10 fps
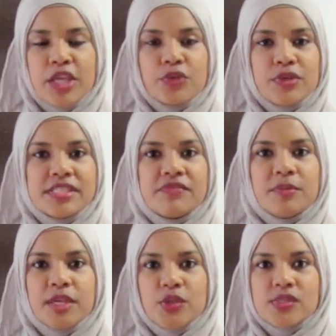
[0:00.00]
The reason for
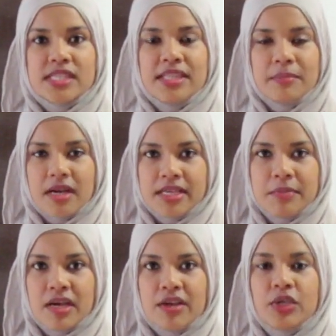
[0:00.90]
me using the
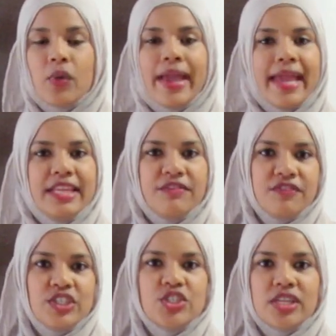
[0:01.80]
mahi or any
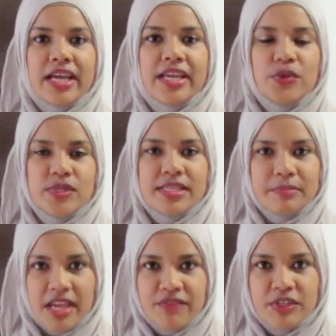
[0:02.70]
fish that I use in
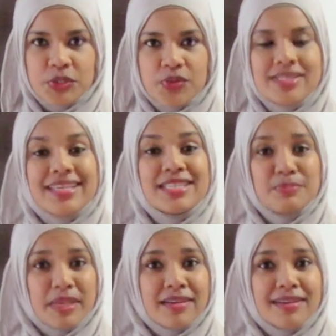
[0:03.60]
my videos is
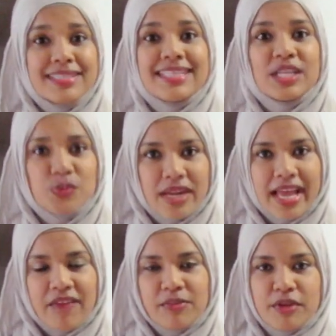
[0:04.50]
because that's what I
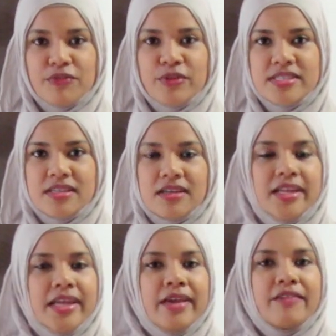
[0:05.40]
have in my freezer
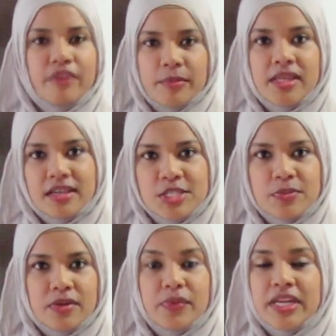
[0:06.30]
from the
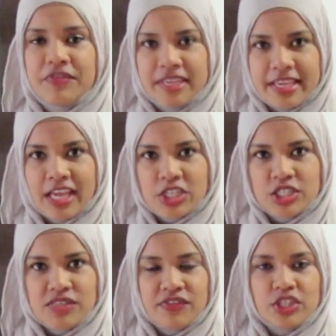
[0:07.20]
husband whenever he
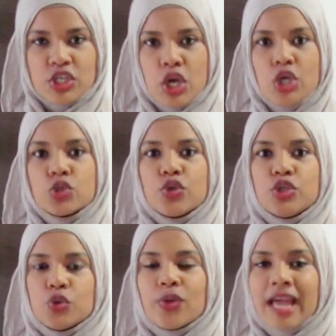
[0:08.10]
catches fish. So
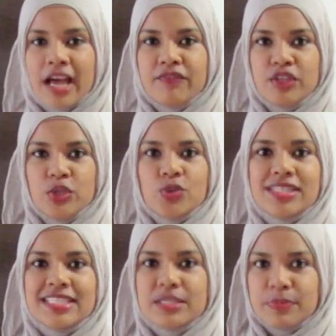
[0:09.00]
you don't have to use
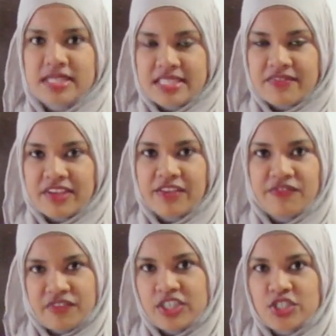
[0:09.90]
the specific
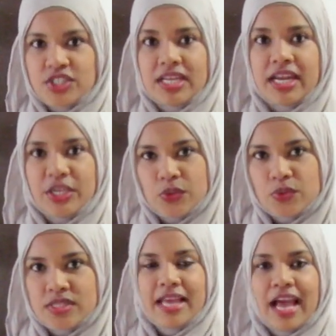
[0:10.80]
fish that I
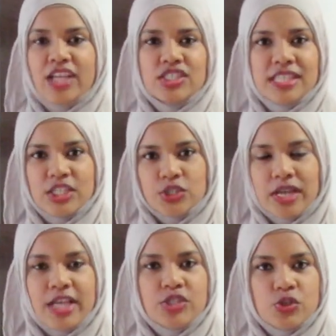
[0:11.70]
use. I just let you
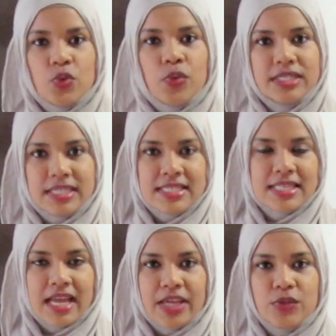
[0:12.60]
guys know what it is
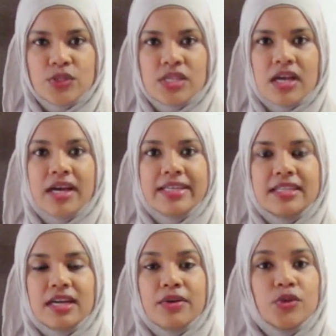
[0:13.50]
that I use,
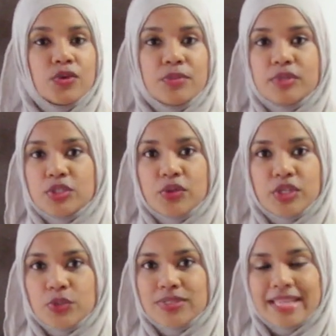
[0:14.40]
and you
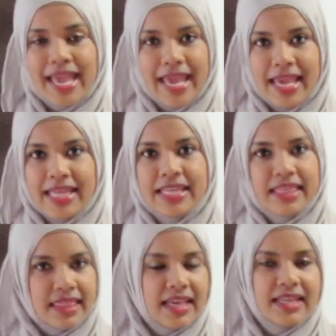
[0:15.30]
can use
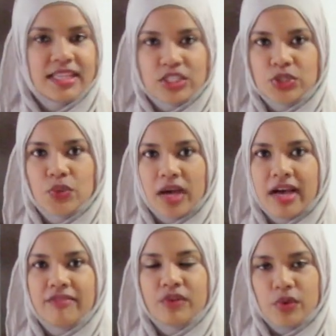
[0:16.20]
anything that you
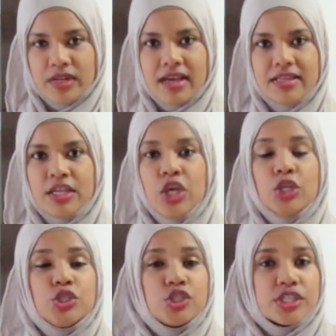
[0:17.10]
have on hand.
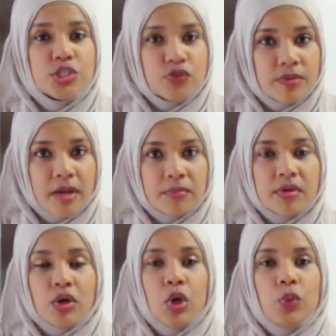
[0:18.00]
Just
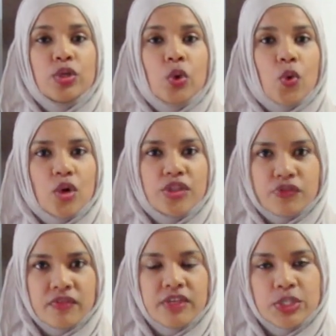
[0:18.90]
remember, with all
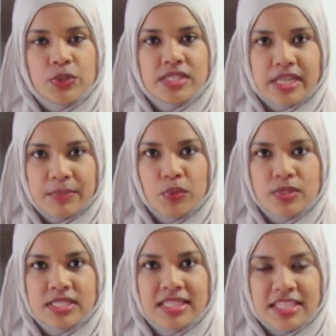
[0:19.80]
3 videos that I
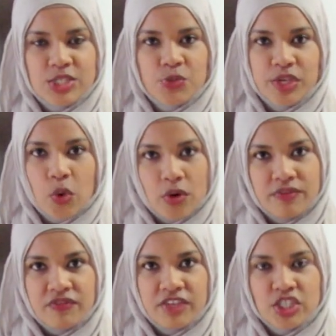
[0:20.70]
posted this week on
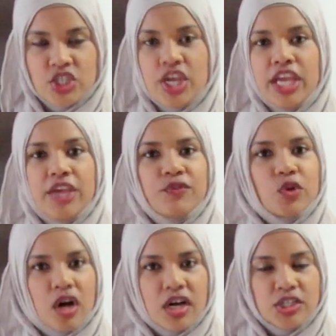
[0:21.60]
fish, if you
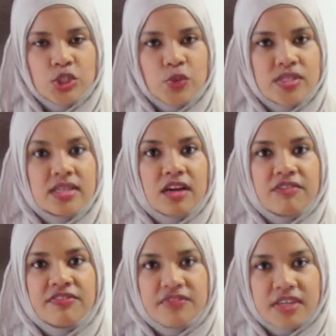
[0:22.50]
aren't using a
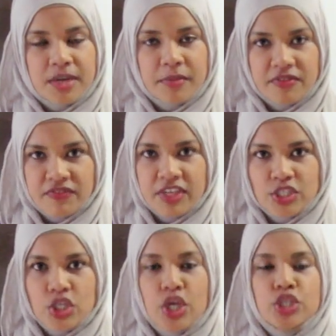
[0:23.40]
firm
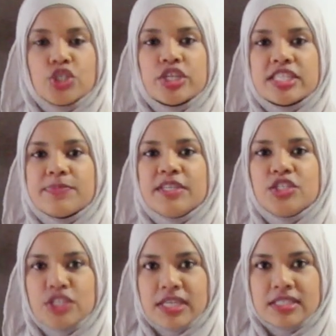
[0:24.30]
fish, just be
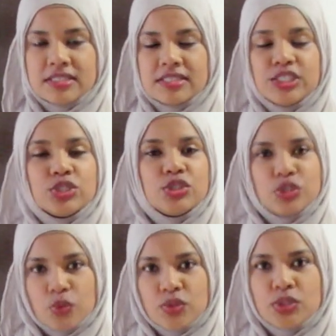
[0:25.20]
gentle. You
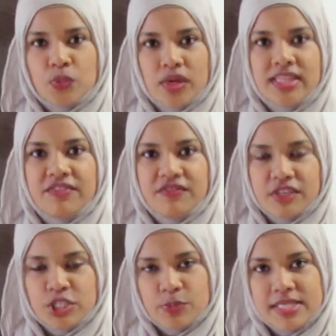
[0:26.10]
don't want the
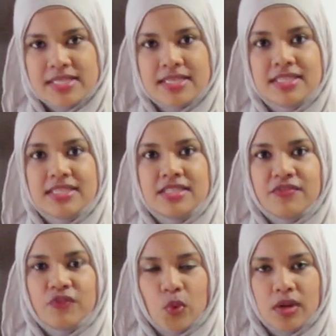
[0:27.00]
fish pieces to
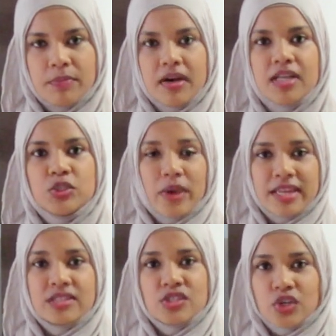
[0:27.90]
fall apart when
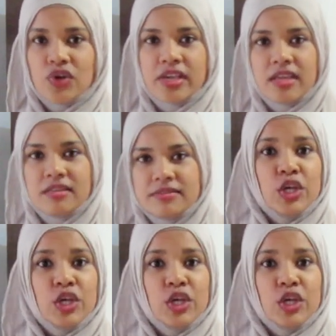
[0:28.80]
it's cooking.